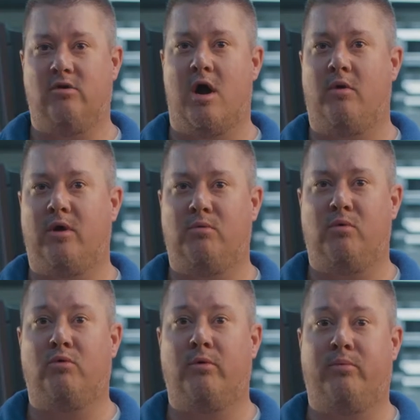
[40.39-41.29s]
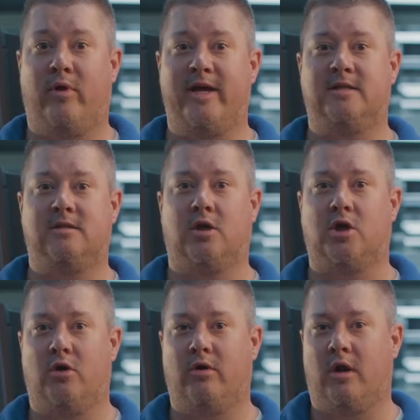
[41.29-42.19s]
drawing will replace the
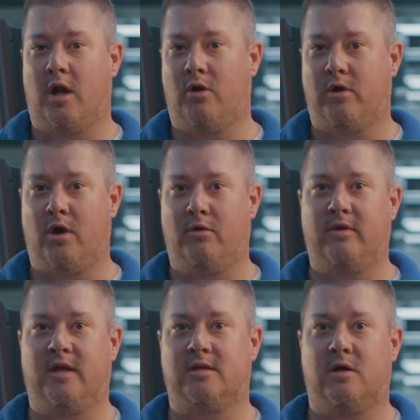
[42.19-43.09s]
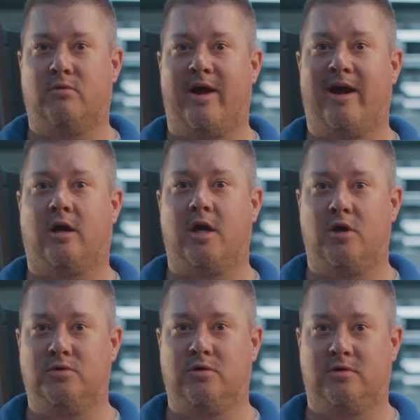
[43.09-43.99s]
current logo that is on our
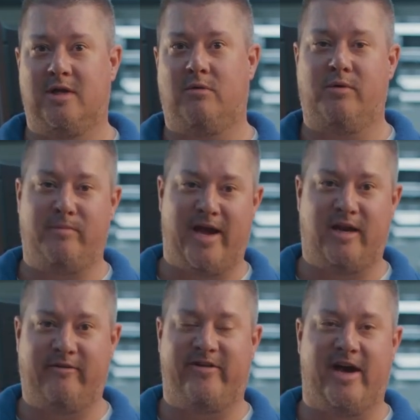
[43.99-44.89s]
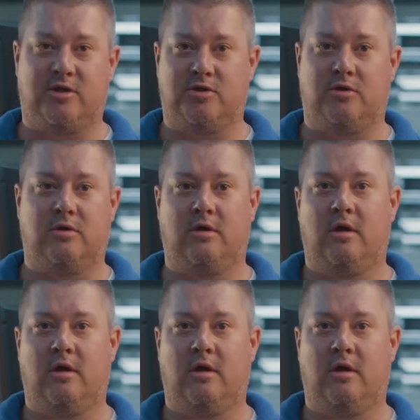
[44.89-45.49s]
coasters that we manufacture